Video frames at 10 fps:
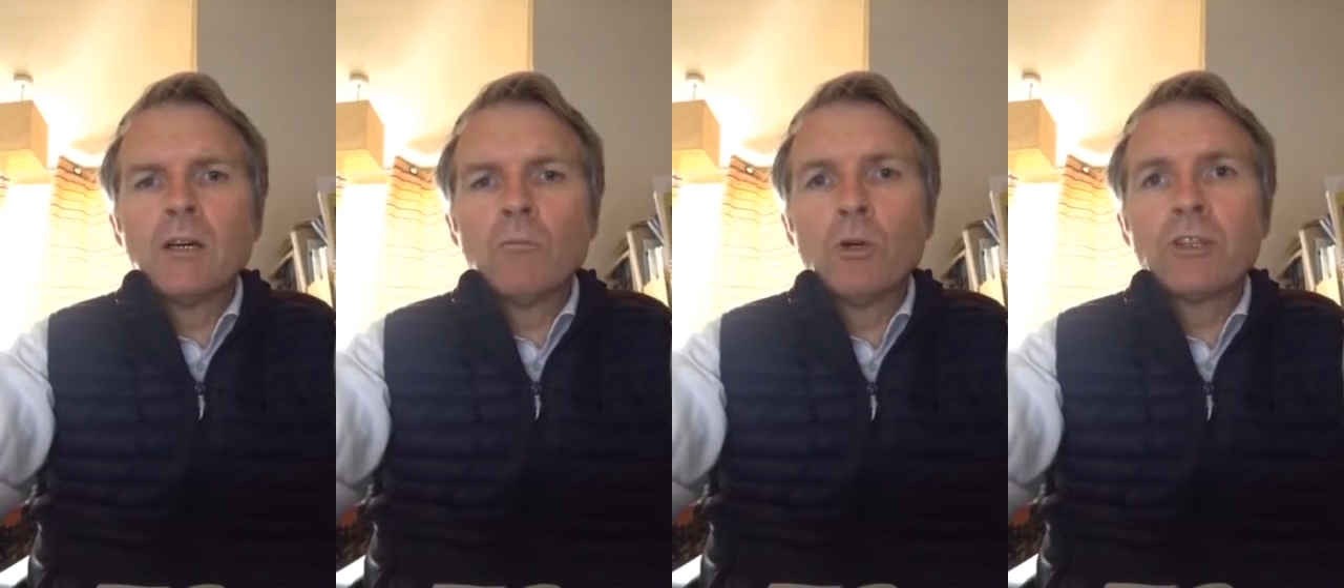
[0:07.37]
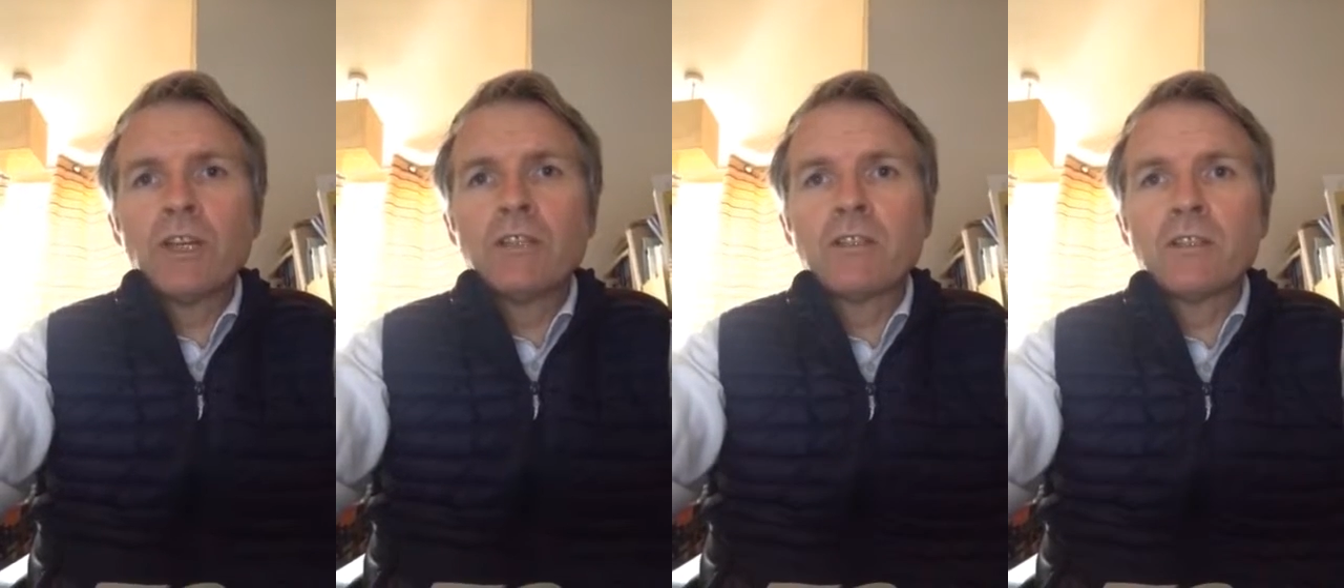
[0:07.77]
More
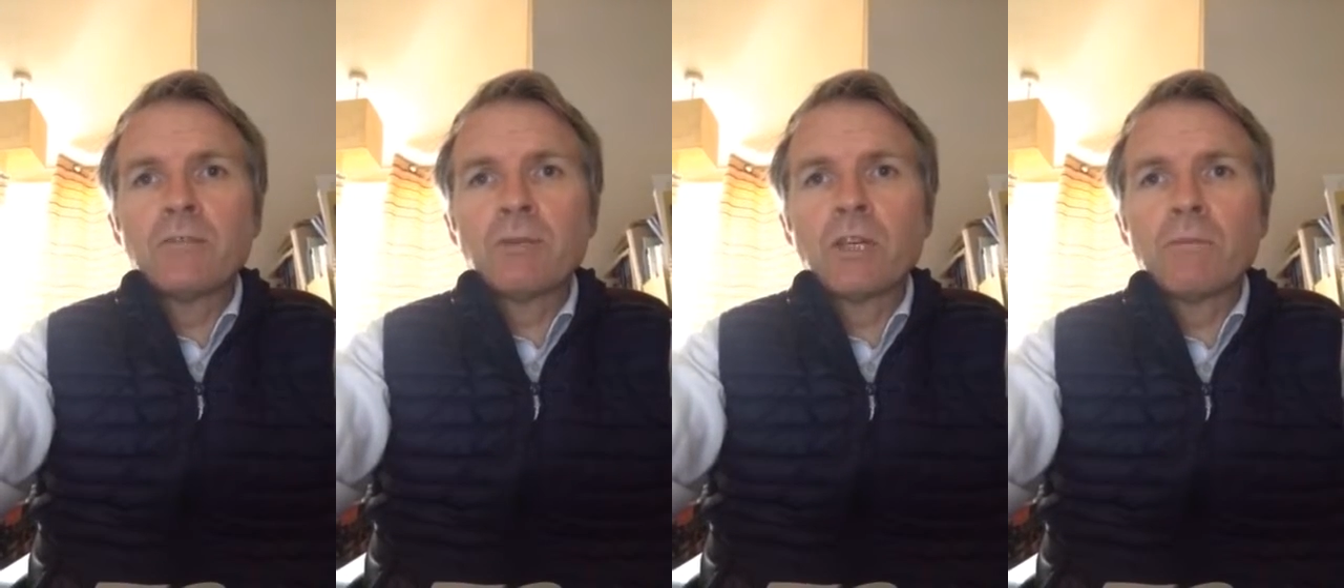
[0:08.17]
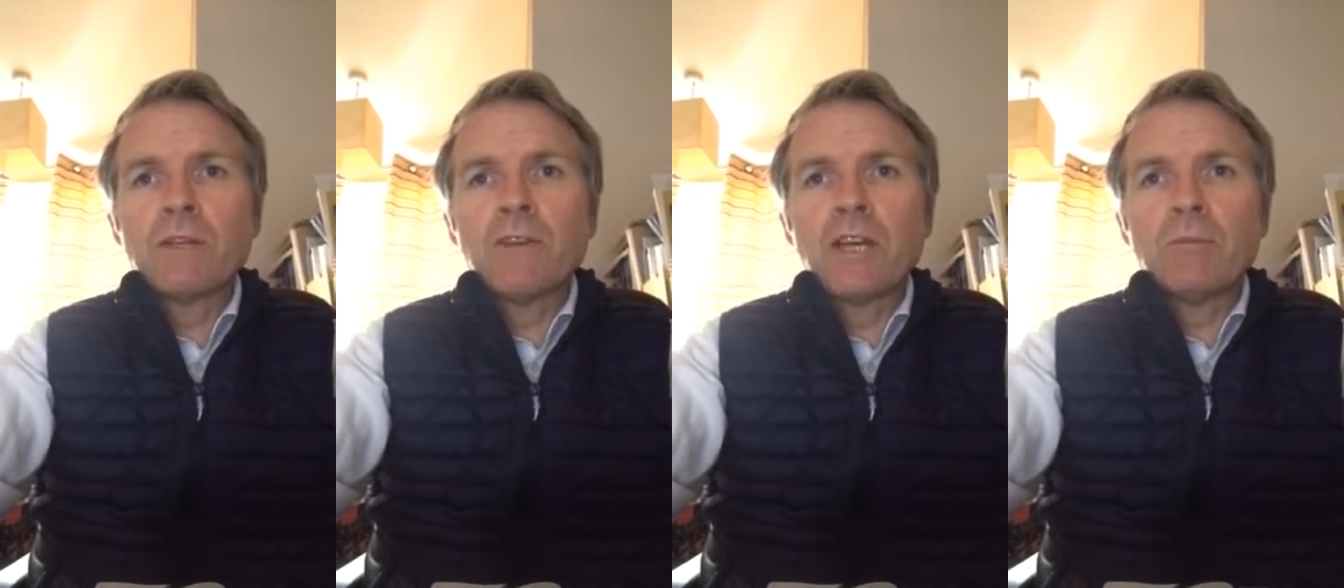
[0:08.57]
data is becoming
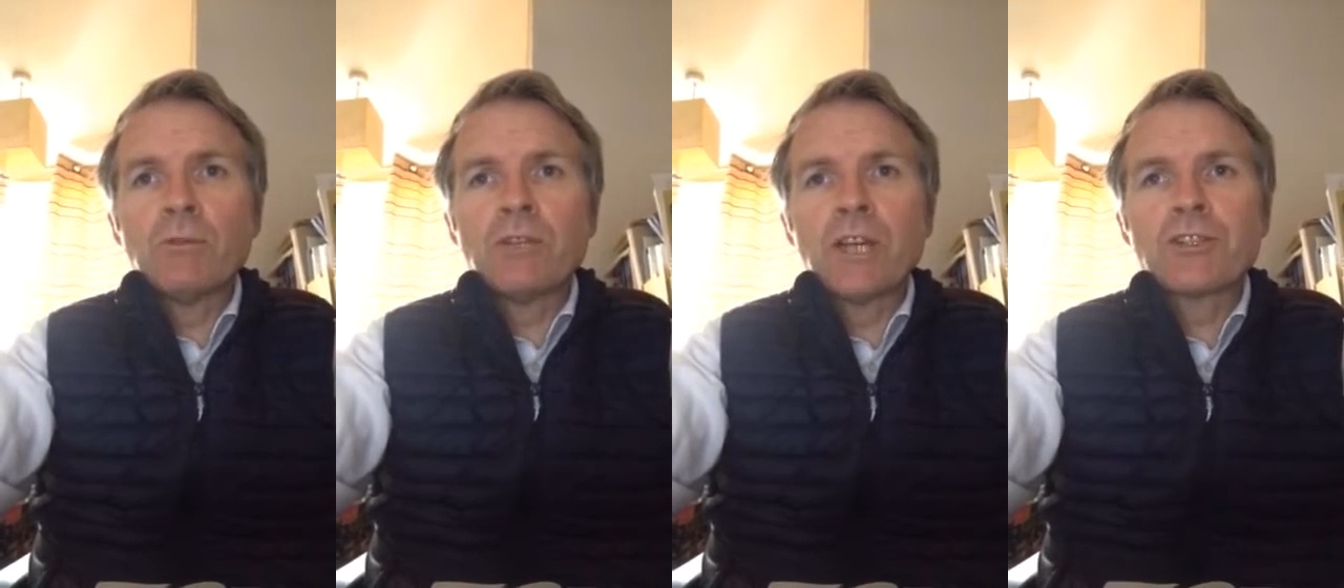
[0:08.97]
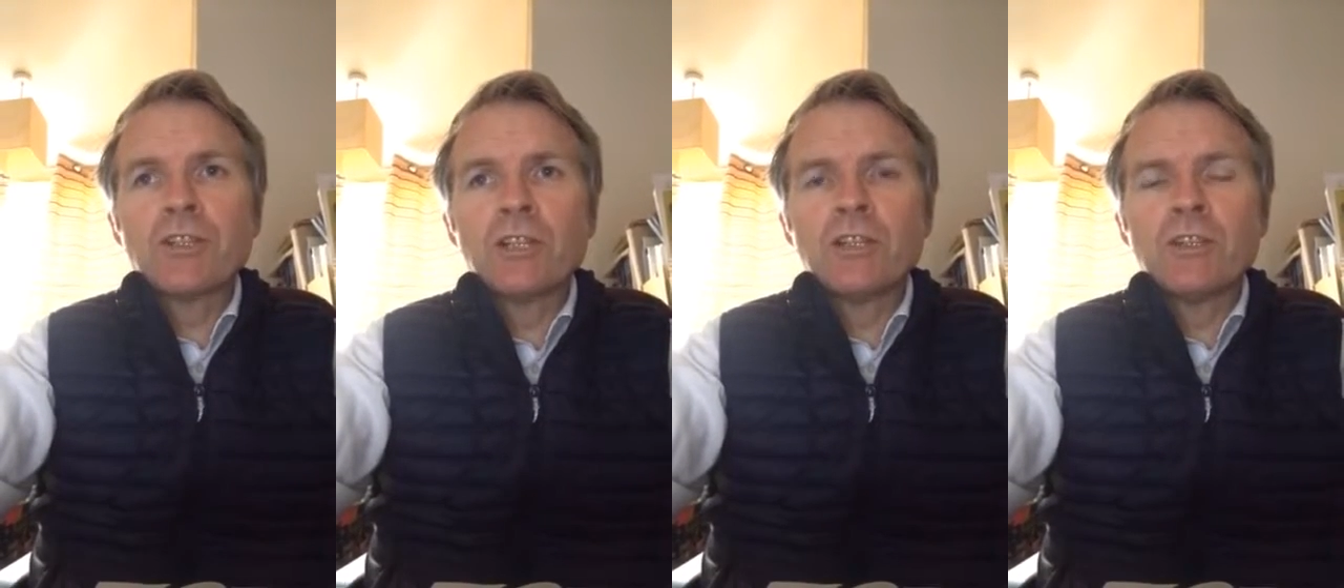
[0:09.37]
available
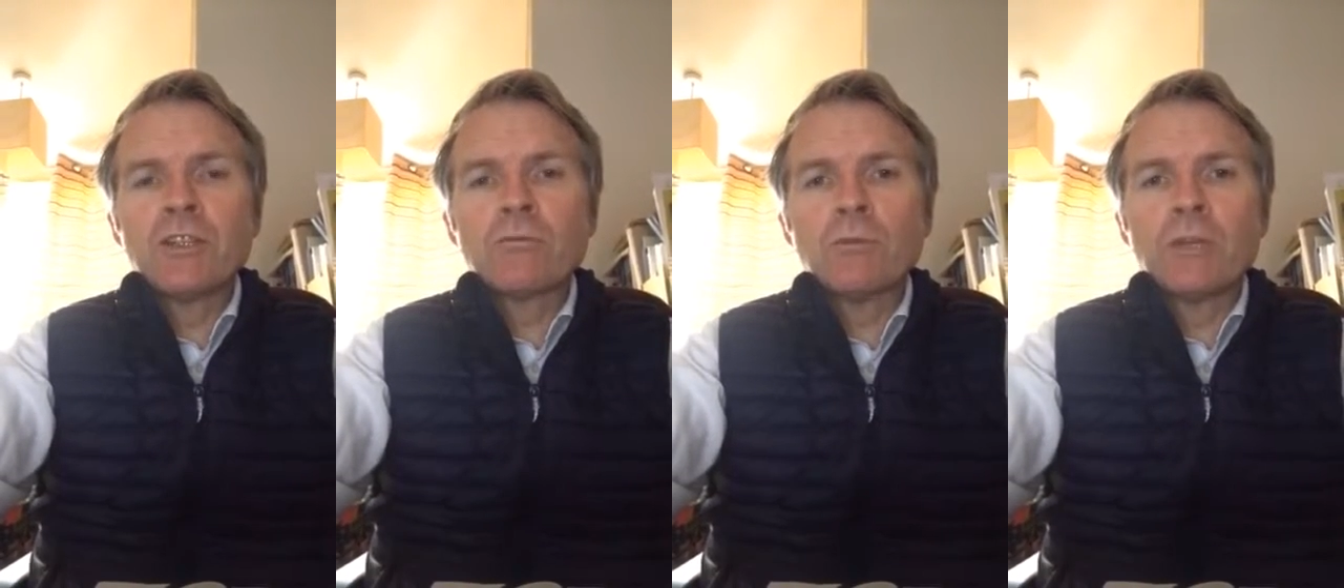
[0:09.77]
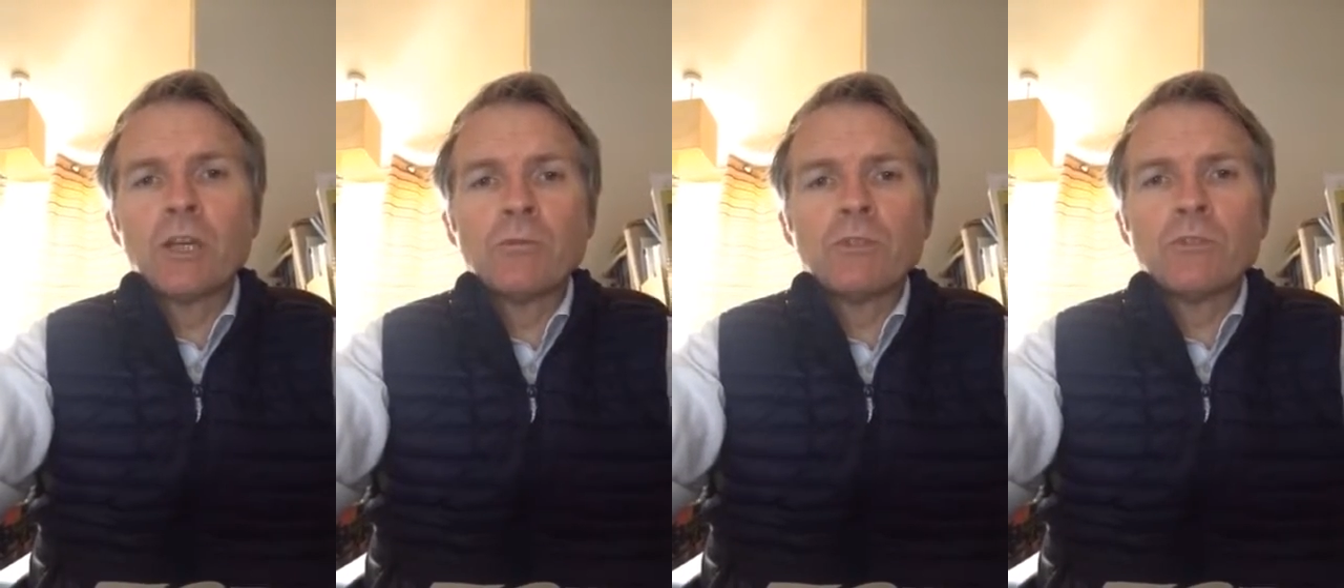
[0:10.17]
nationally and this will be
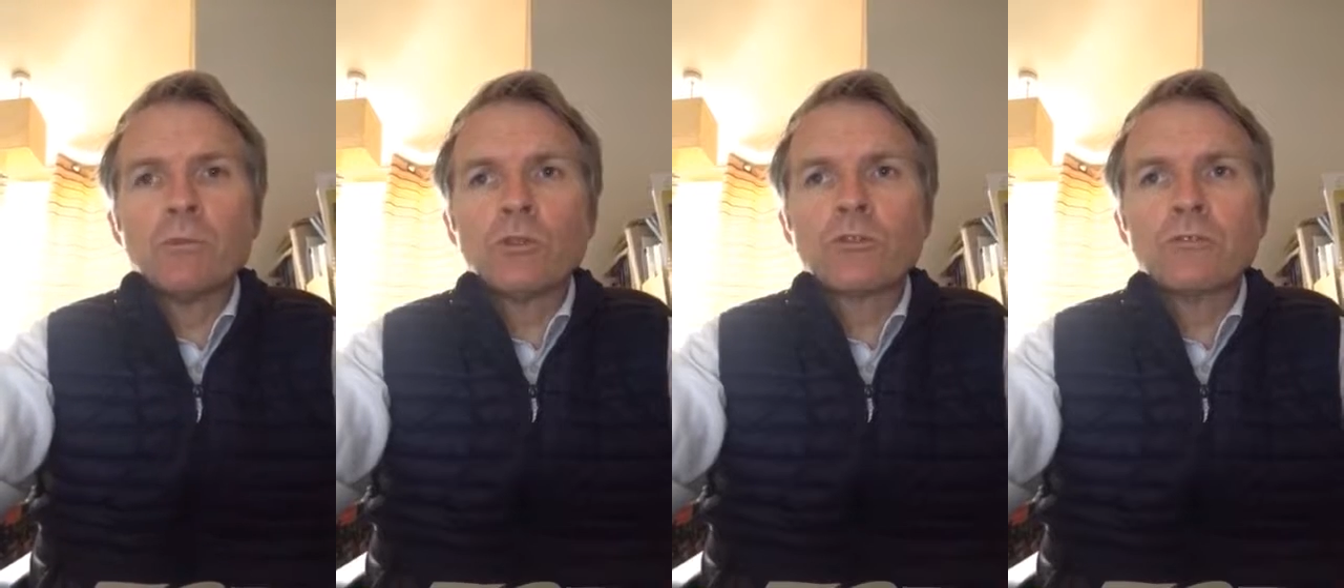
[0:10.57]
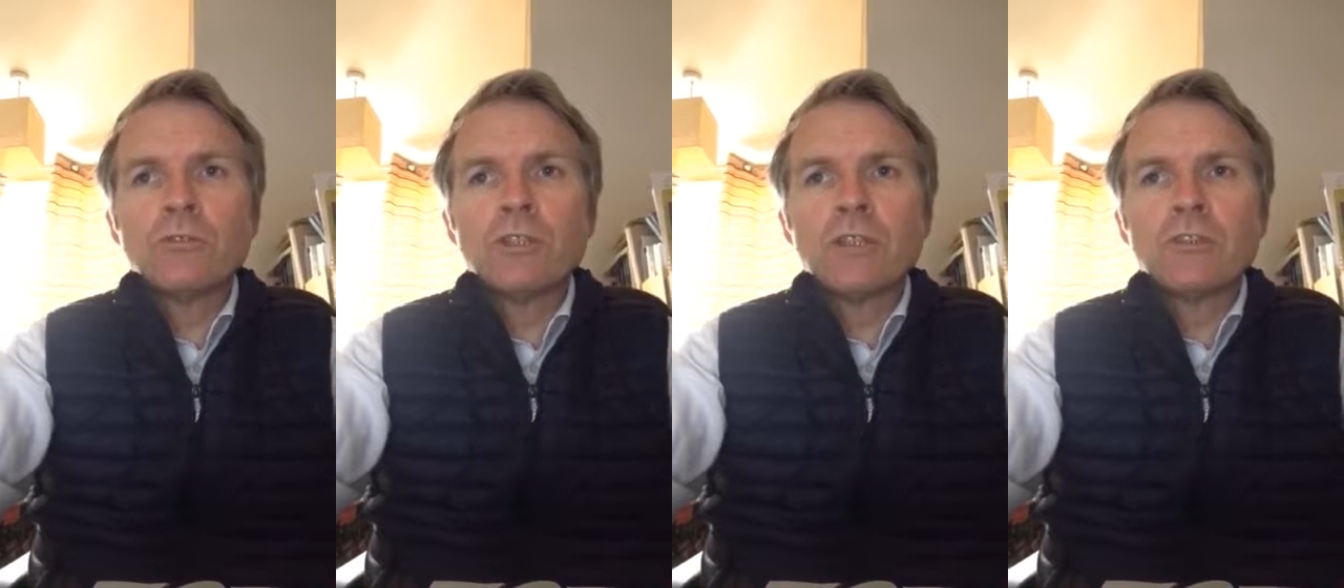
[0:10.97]
open to more
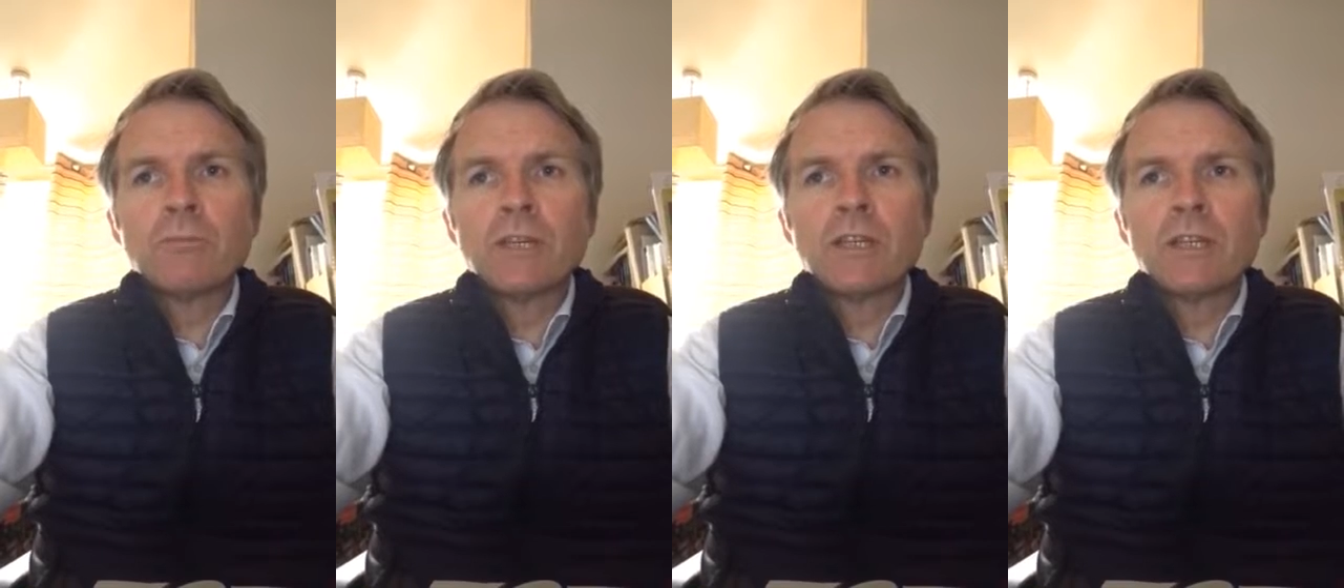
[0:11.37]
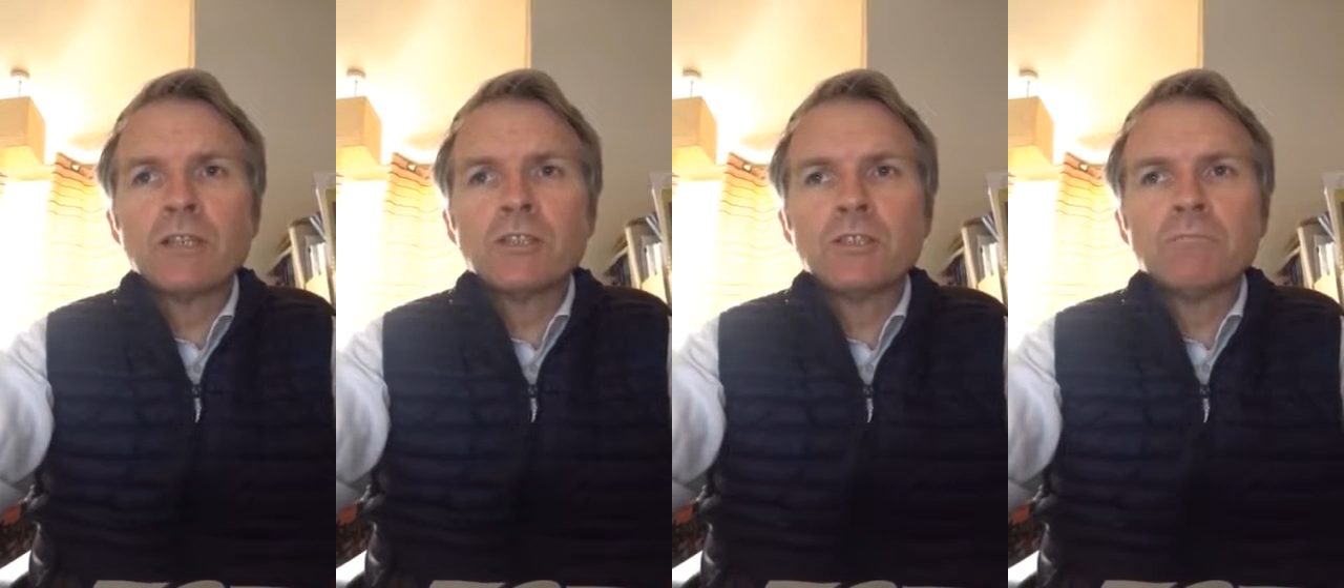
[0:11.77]
scrutiny and
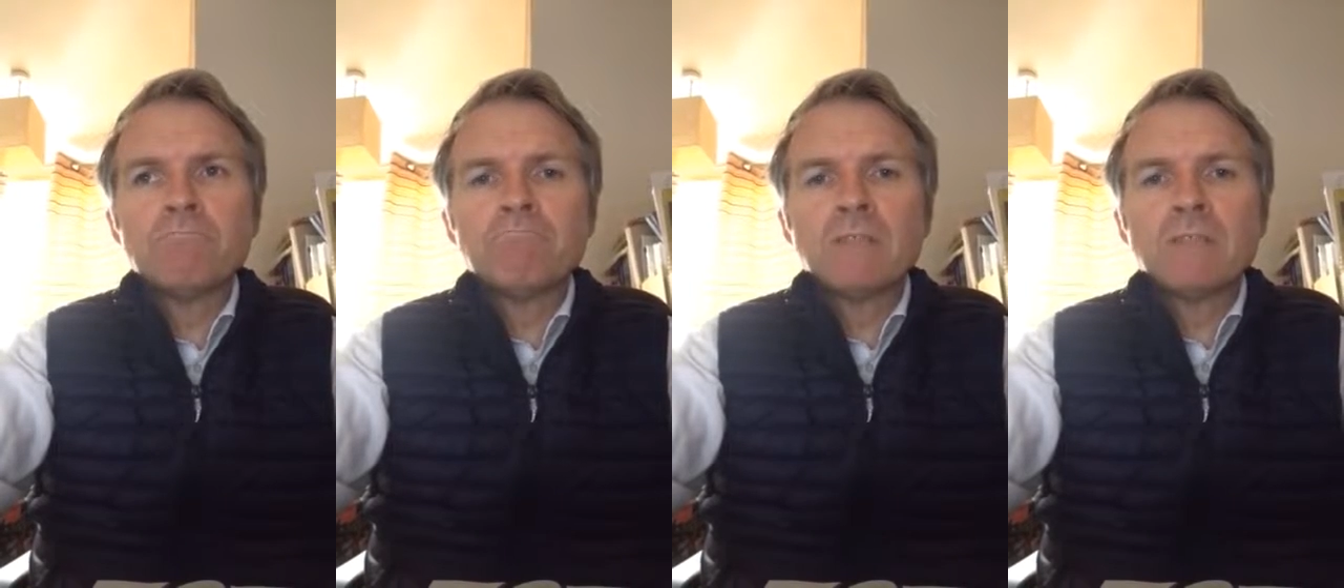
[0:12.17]
speculation.